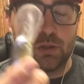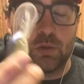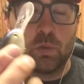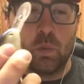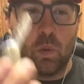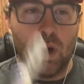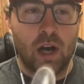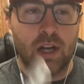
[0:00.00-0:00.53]
you
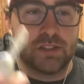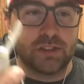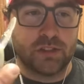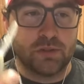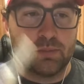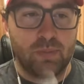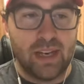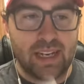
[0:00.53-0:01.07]
want
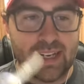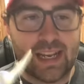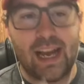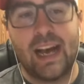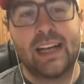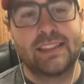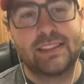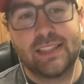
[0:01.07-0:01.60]
to make
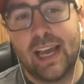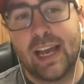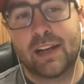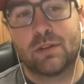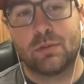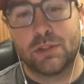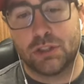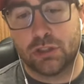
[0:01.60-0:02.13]

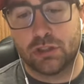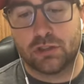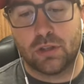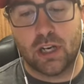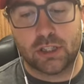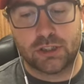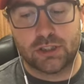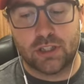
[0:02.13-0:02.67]
contact with
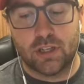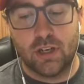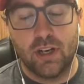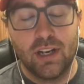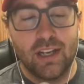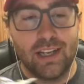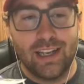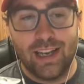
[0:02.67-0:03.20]
structure
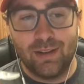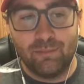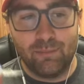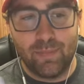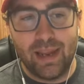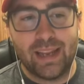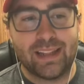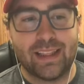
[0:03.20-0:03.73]

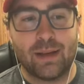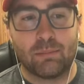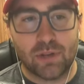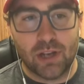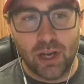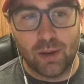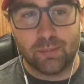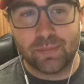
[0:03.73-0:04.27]
and make them
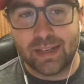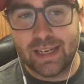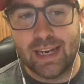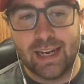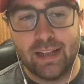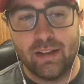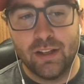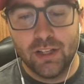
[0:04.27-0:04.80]
come
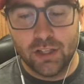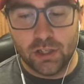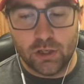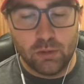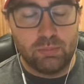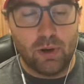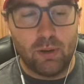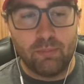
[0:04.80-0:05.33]
get it.
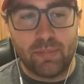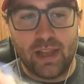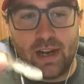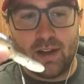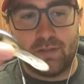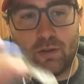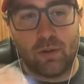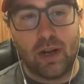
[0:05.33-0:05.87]
You bump that
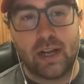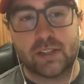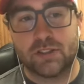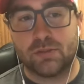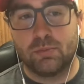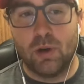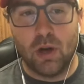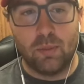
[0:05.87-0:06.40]
off a rock,
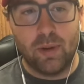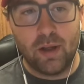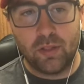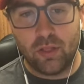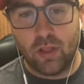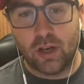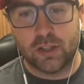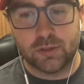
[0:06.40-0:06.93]

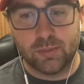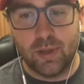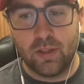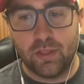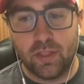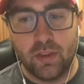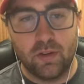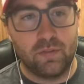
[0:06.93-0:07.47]
smallmouth,
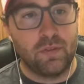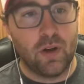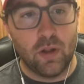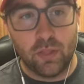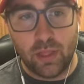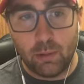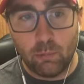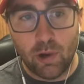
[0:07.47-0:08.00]
largemouth in the
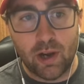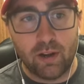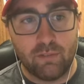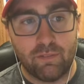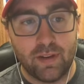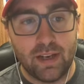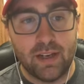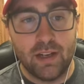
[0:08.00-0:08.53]
fall. They want
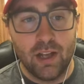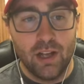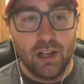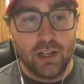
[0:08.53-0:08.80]
to feed.